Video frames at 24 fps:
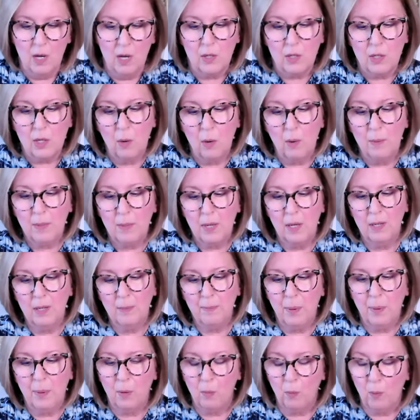So I'm going
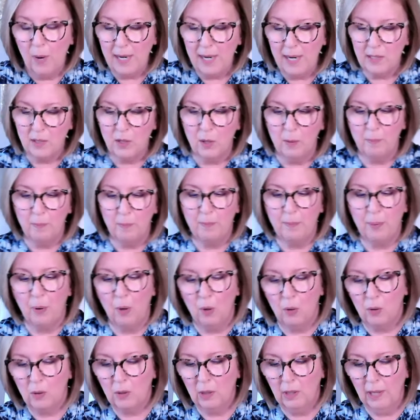to wait to
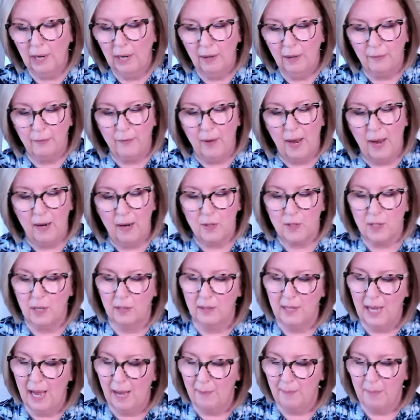pull clarifiers
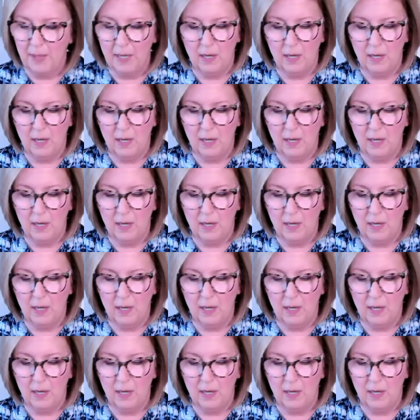on that